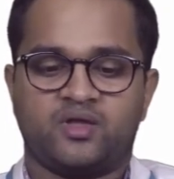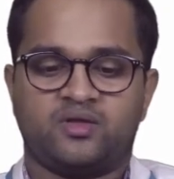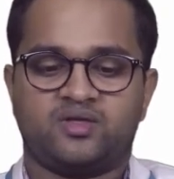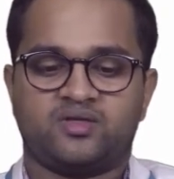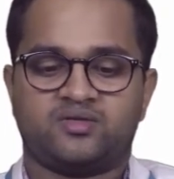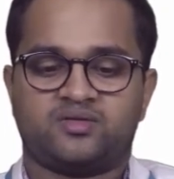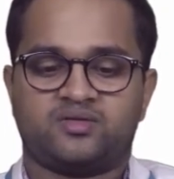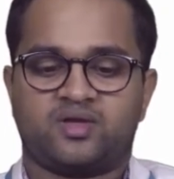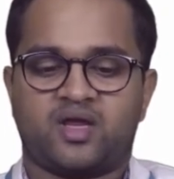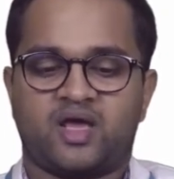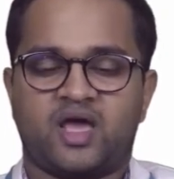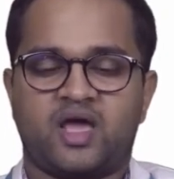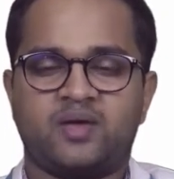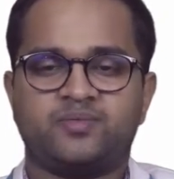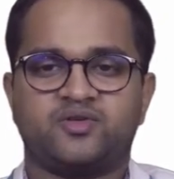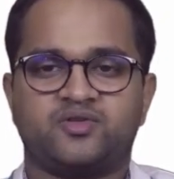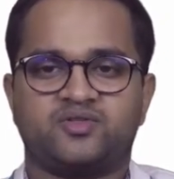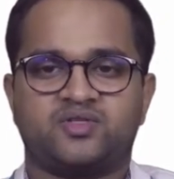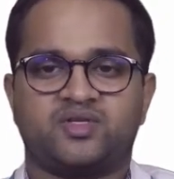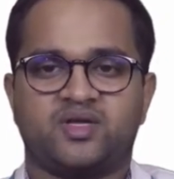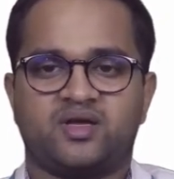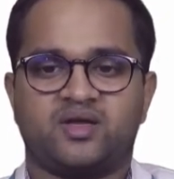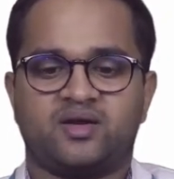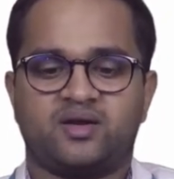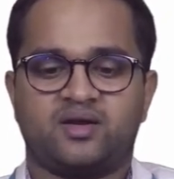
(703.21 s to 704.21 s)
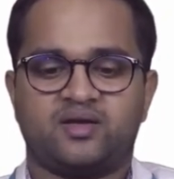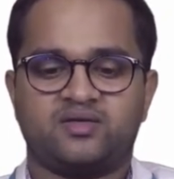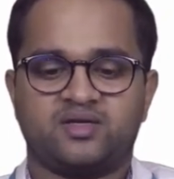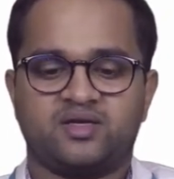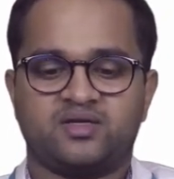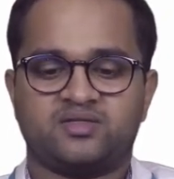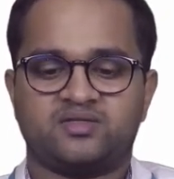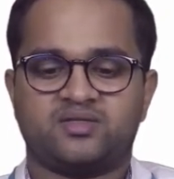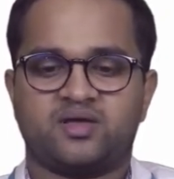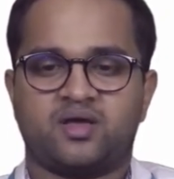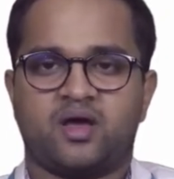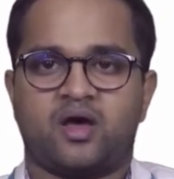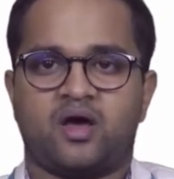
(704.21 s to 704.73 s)
The types of
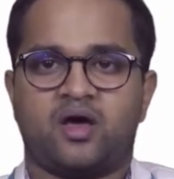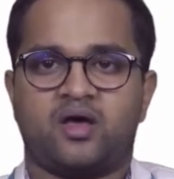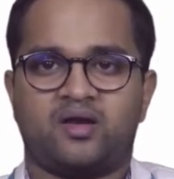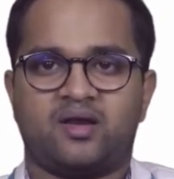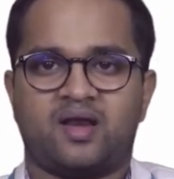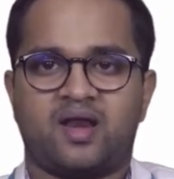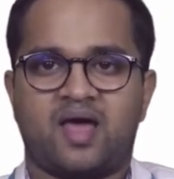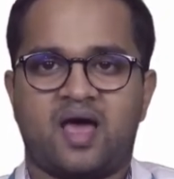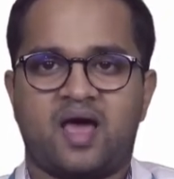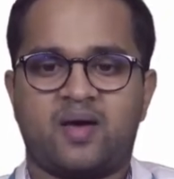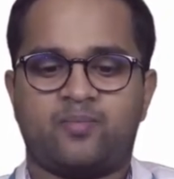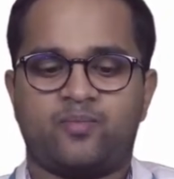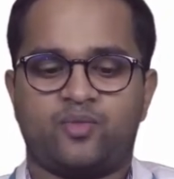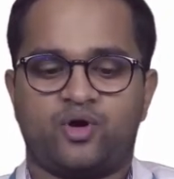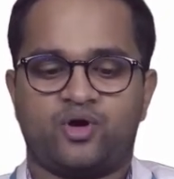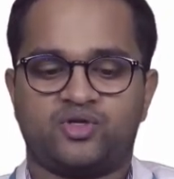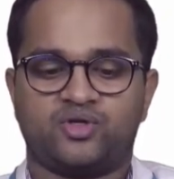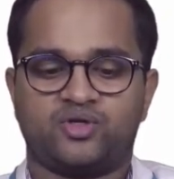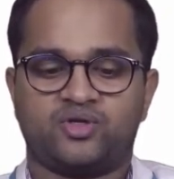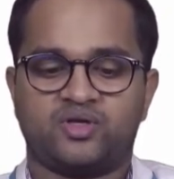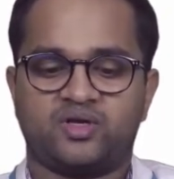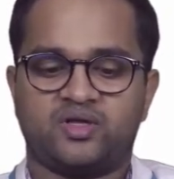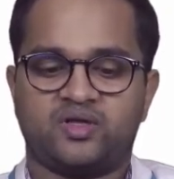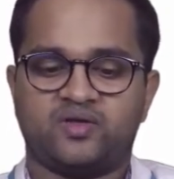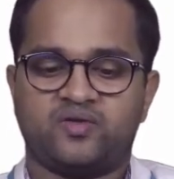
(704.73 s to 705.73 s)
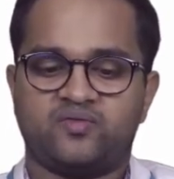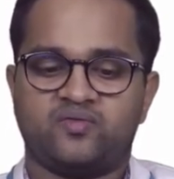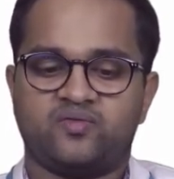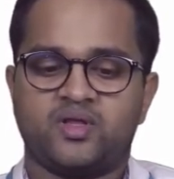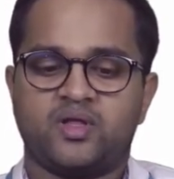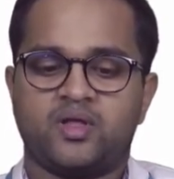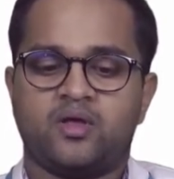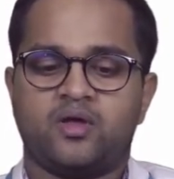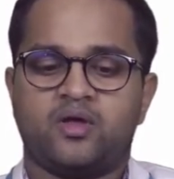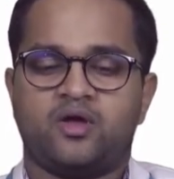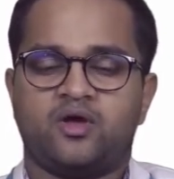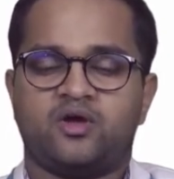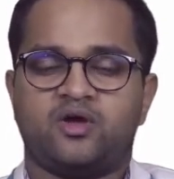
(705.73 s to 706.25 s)
sterilizers are lab autoclave,
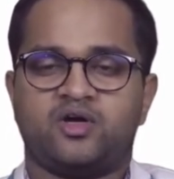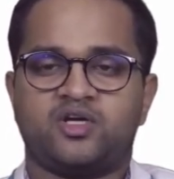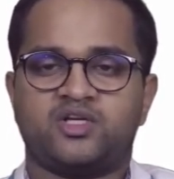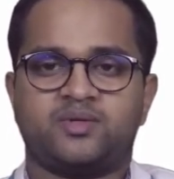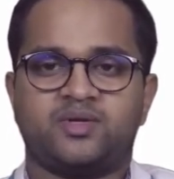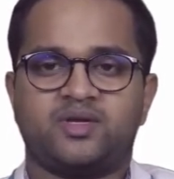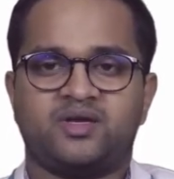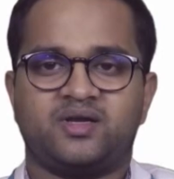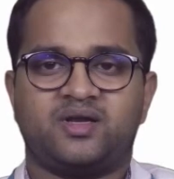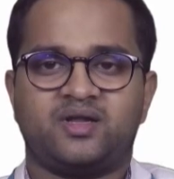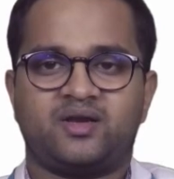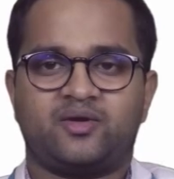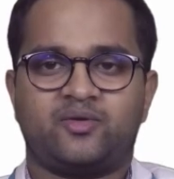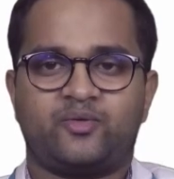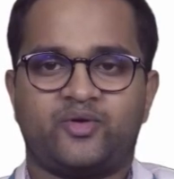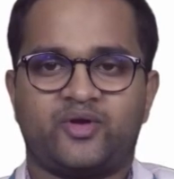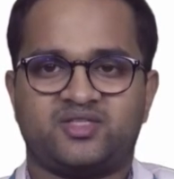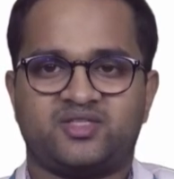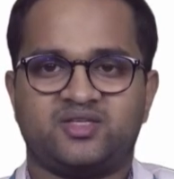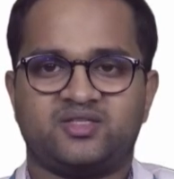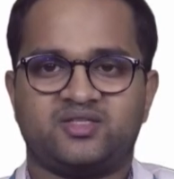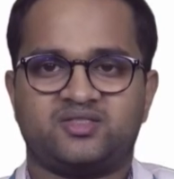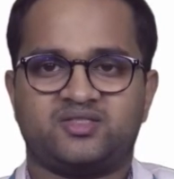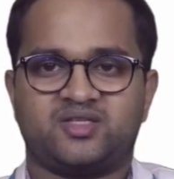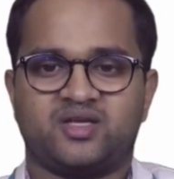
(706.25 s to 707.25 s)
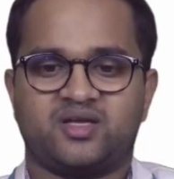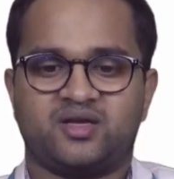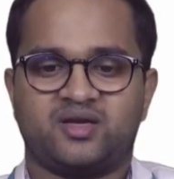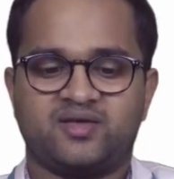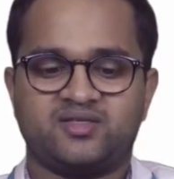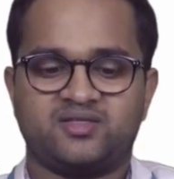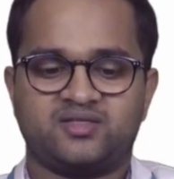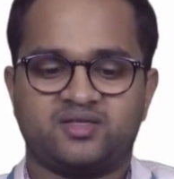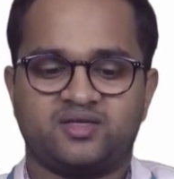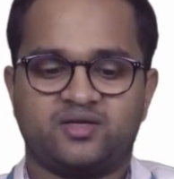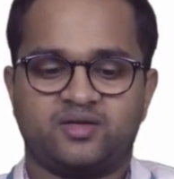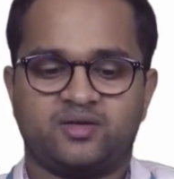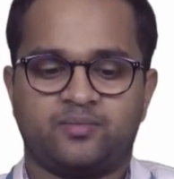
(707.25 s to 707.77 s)
hospital dressing
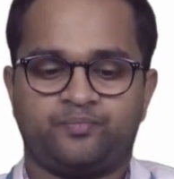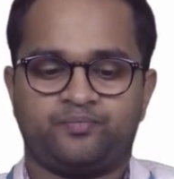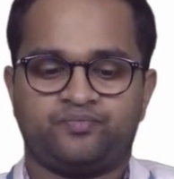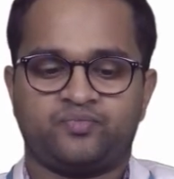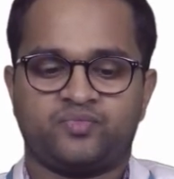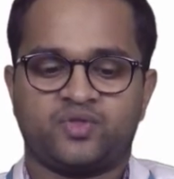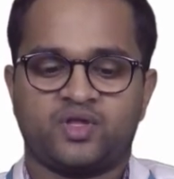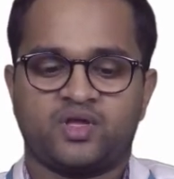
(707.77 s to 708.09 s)
sterilizer,